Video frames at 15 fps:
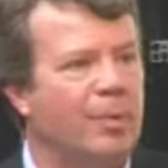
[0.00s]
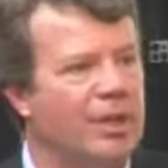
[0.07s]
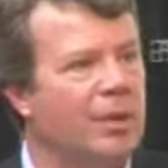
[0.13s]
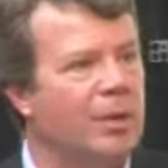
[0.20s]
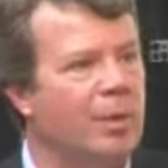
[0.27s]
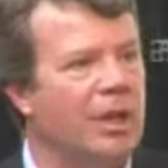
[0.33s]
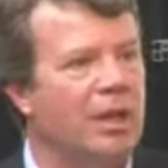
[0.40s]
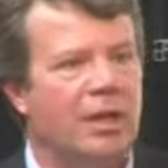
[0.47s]

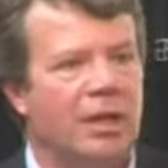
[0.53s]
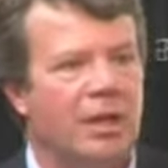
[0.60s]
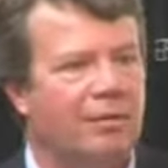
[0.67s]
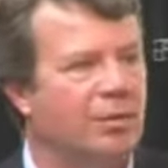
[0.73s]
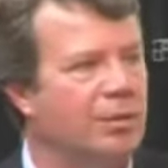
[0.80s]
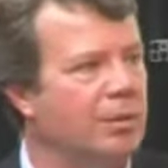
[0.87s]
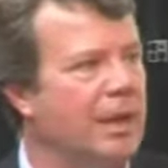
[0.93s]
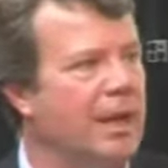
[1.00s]
pretty quickly, you
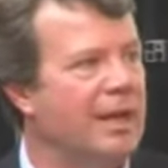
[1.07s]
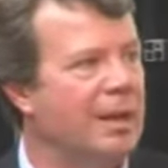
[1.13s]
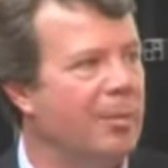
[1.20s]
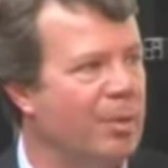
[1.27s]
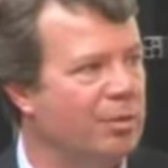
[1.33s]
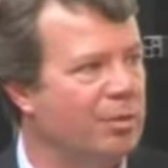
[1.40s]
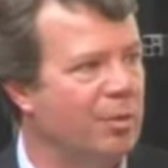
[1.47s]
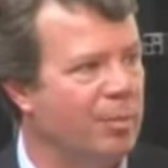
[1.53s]
have to end
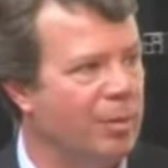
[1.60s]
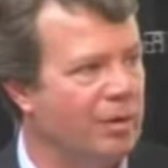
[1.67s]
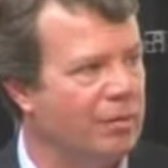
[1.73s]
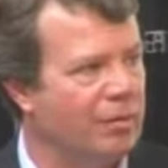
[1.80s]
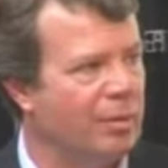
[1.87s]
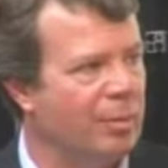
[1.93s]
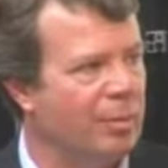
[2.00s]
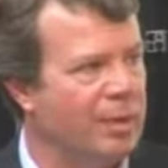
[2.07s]
up into a
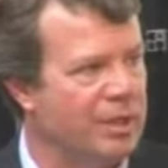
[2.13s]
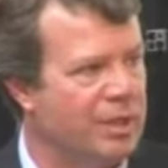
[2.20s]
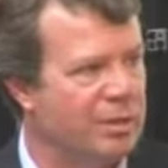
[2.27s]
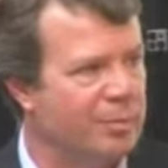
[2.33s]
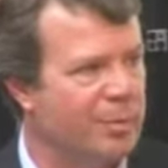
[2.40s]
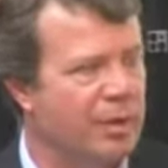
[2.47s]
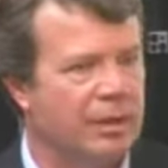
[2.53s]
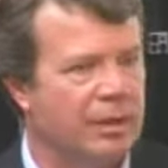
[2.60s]
profitable
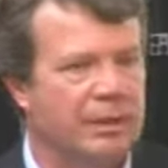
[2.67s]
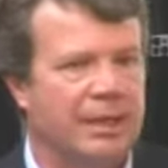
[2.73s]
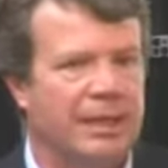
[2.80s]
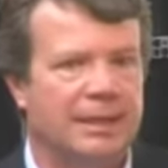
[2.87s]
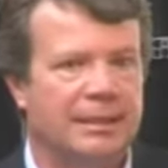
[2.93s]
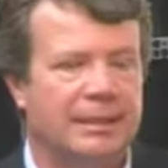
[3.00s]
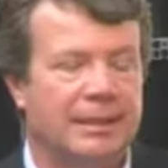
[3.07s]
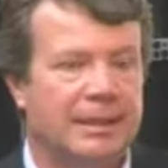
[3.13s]
business model.
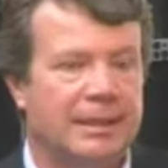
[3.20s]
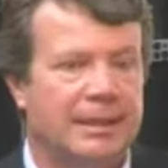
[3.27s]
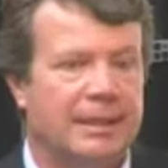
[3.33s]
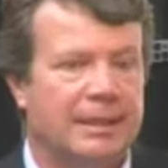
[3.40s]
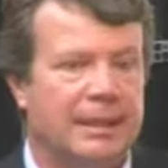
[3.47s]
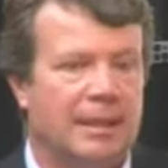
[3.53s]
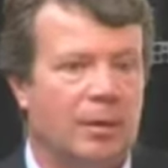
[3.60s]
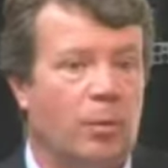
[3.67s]
And
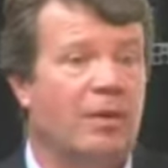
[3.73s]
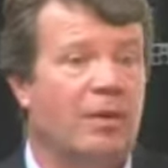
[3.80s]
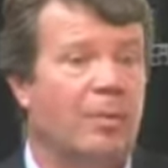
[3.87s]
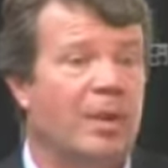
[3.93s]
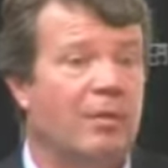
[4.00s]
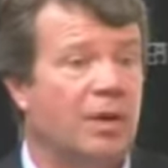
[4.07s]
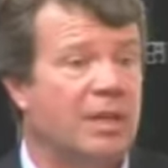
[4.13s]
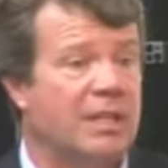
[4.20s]
we have
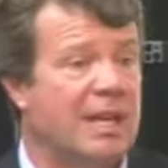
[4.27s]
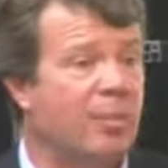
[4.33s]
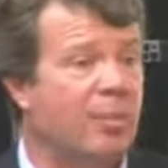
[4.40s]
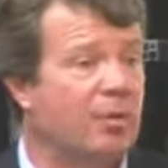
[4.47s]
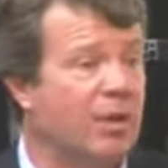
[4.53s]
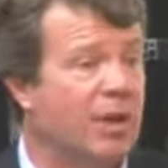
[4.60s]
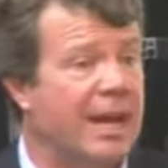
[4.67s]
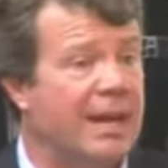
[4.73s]
been, for
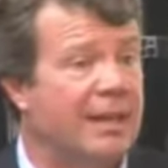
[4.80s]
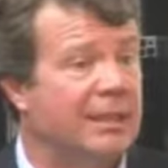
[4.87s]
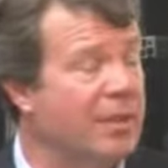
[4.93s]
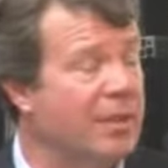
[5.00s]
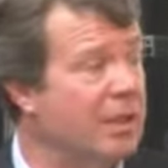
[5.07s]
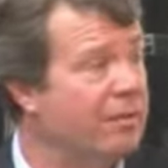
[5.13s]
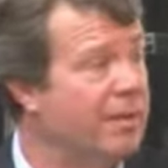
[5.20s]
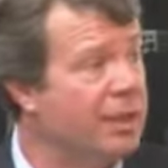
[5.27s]
example, very active
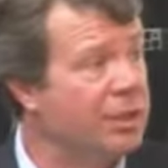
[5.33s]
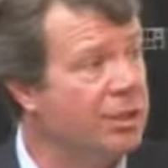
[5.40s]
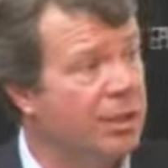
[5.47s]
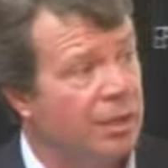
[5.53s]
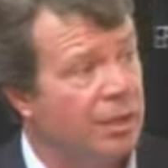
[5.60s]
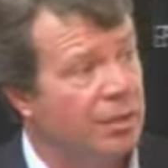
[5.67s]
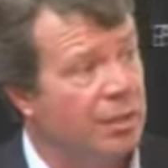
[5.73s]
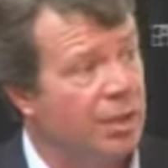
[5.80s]
in the
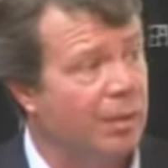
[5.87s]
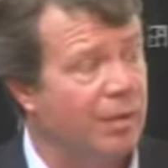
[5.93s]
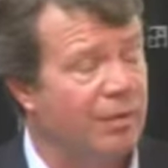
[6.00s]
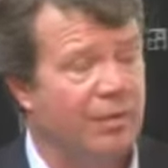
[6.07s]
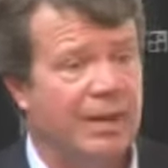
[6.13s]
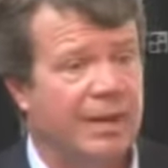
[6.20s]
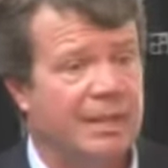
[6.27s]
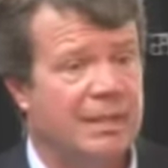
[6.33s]
fashion industry. We've
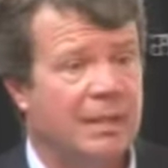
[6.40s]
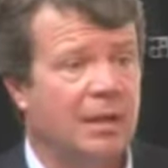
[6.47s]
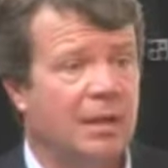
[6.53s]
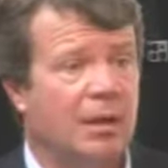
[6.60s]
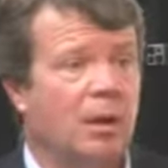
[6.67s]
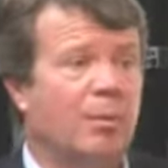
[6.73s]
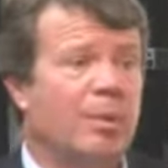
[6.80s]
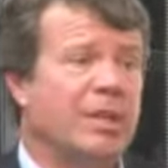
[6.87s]
invested in
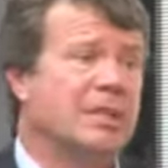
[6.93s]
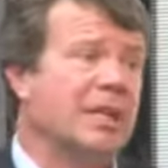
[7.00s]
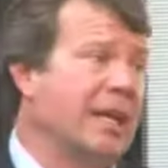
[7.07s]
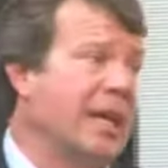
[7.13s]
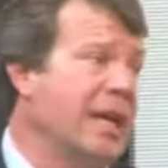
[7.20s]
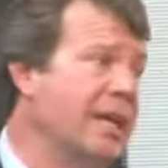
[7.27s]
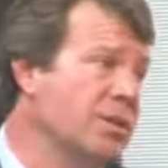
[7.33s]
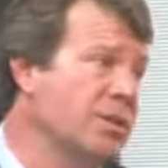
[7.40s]
companies
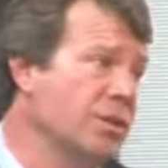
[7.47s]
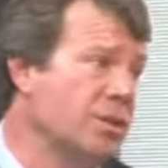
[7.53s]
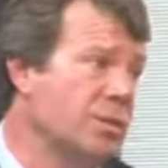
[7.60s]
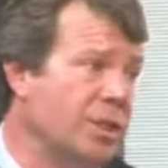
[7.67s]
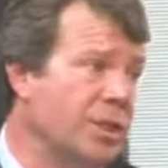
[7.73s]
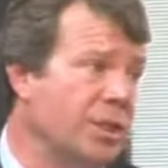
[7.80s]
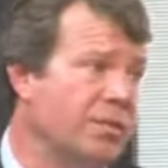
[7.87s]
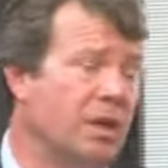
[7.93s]
like ASOS,
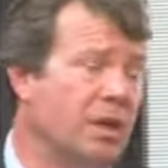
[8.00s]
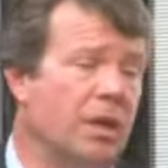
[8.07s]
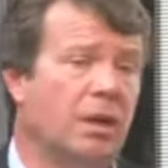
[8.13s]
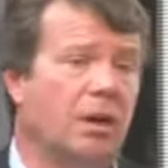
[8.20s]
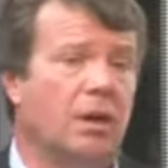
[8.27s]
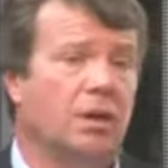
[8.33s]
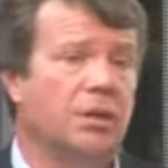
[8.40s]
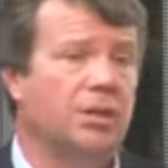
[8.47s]
which is very
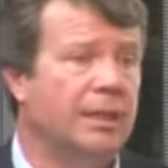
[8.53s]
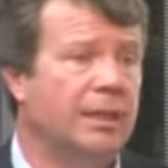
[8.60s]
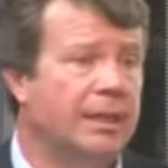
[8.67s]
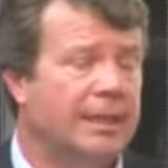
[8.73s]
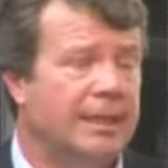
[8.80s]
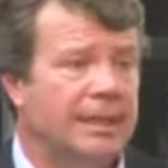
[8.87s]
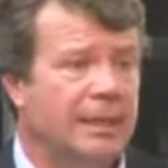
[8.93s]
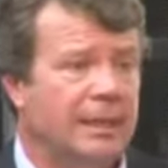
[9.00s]
large,
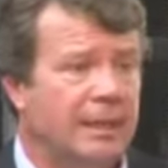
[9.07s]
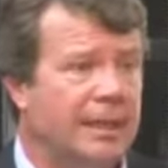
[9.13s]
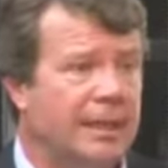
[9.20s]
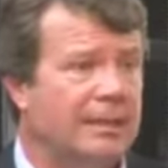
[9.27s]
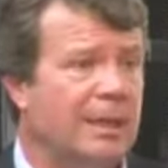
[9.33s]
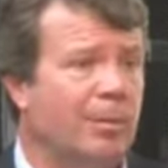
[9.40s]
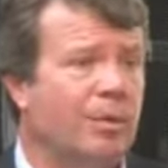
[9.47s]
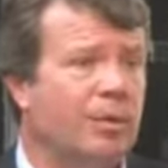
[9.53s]

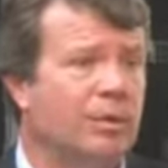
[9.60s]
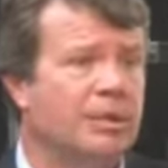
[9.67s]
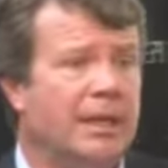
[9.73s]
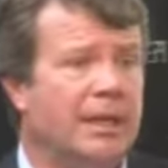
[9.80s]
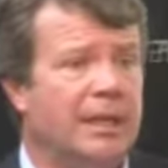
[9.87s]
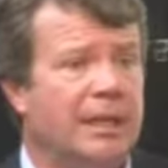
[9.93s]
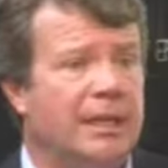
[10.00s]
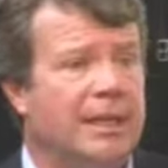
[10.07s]

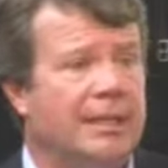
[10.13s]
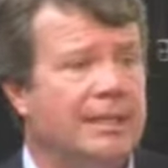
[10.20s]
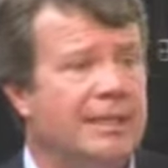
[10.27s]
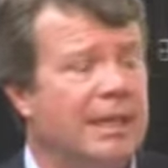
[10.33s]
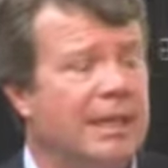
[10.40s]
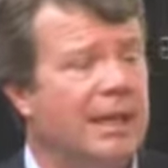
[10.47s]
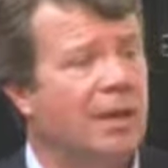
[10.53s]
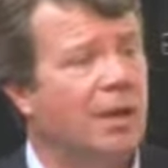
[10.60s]
Net-a-Porter,
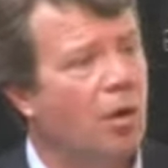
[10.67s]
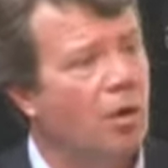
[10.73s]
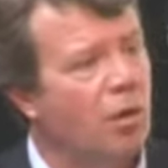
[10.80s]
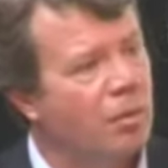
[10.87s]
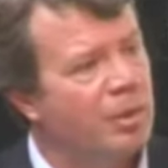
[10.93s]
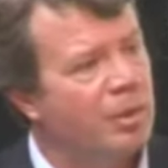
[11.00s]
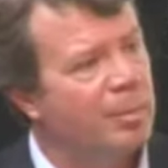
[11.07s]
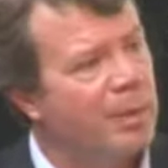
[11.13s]
Nastigal.
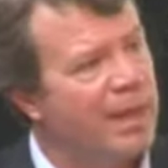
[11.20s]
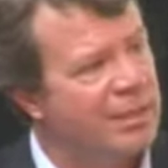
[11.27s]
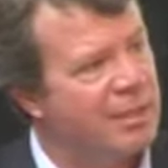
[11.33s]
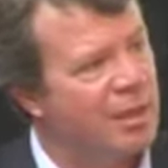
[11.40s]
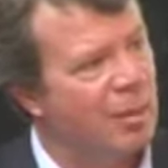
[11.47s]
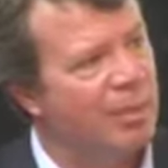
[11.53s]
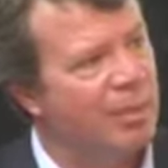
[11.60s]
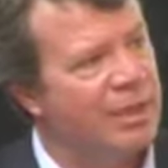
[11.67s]
All the
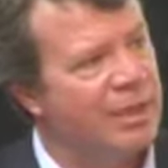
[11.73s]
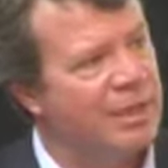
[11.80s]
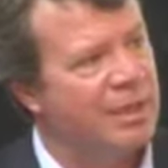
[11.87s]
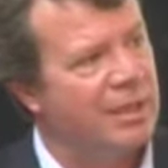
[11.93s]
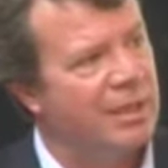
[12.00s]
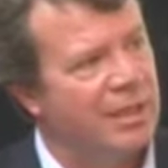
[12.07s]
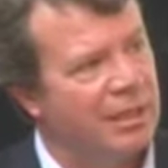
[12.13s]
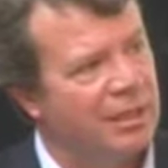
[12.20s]
best companies
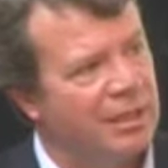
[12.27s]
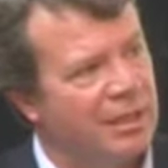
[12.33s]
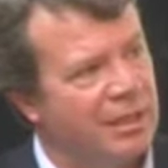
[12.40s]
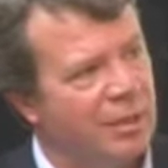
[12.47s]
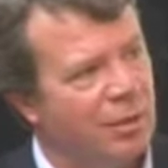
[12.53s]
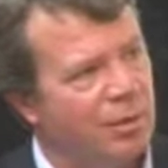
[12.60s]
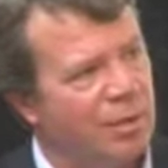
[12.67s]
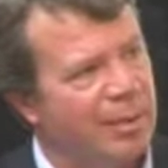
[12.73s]

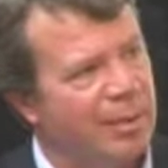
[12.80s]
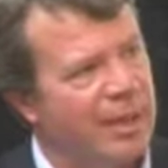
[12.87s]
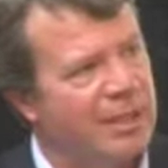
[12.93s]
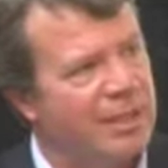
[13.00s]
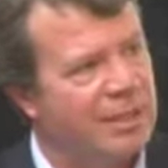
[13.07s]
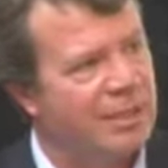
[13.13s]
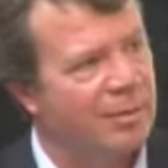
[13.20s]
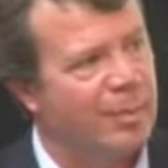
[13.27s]
in those
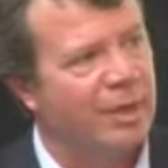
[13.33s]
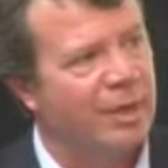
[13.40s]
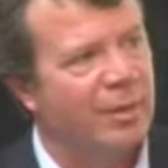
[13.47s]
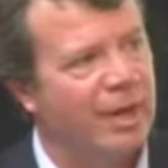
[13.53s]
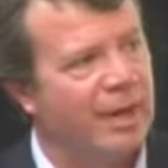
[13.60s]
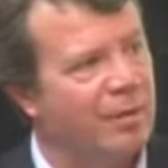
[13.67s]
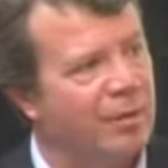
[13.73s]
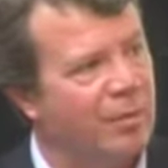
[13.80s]
spaces have been
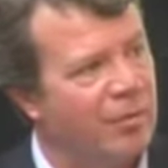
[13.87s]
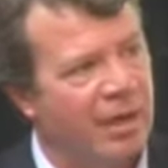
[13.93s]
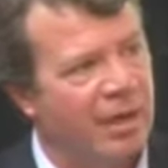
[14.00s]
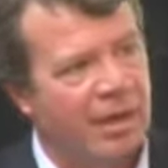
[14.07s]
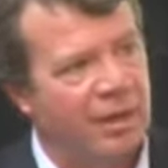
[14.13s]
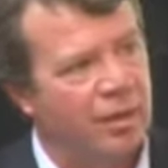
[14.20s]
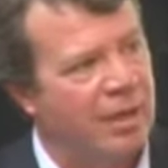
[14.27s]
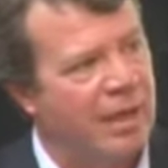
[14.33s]
created with
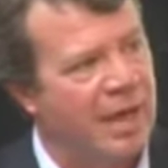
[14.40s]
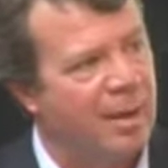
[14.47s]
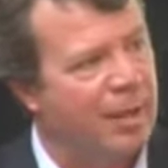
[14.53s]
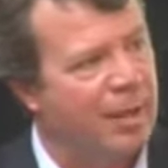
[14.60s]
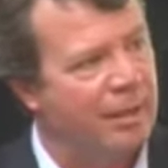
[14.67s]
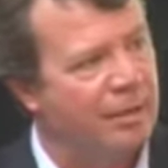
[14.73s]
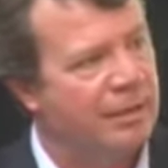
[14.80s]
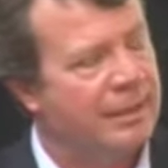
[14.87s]
very little
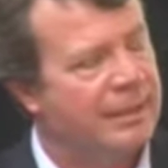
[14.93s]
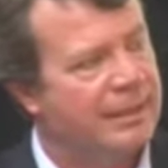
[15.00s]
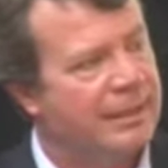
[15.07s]
capital.